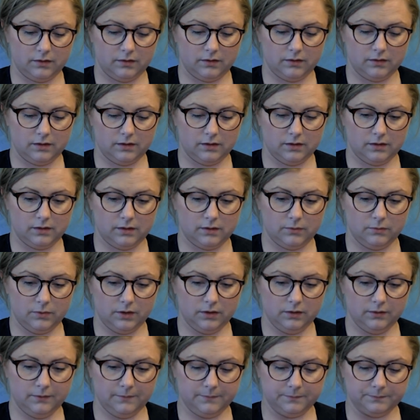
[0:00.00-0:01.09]
this
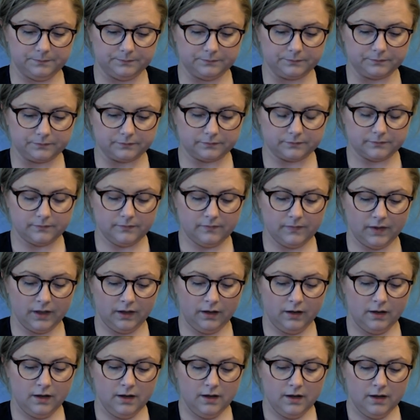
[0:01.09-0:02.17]
one.
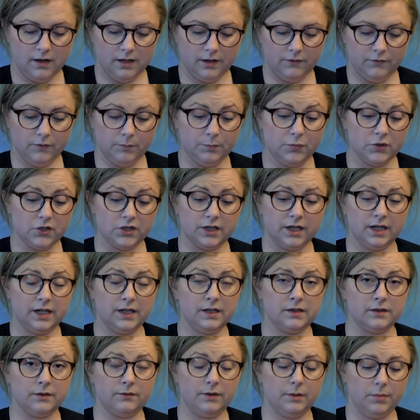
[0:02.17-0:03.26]
If you push the
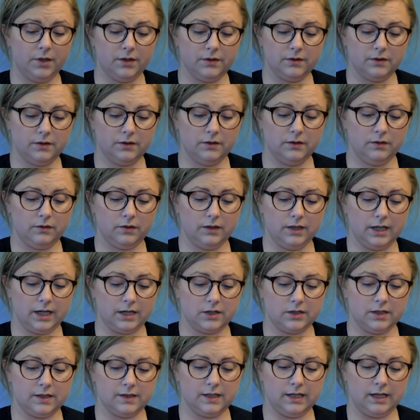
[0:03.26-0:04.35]
history button, you could
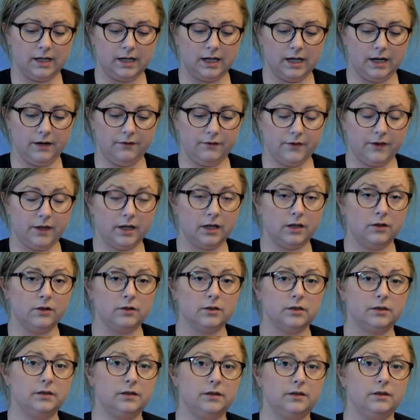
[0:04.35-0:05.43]
actually see everything
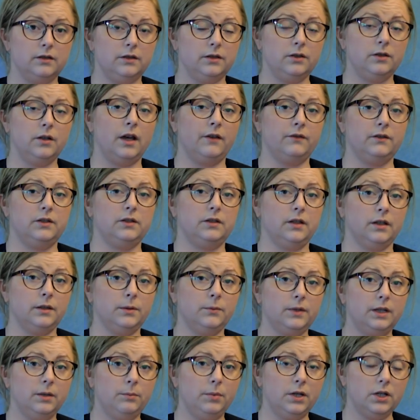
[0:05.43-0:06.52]
you have done
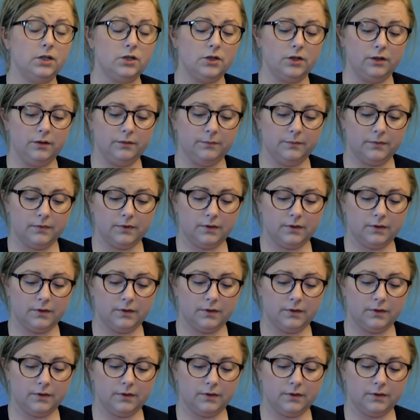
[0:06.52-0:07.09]
with the picture.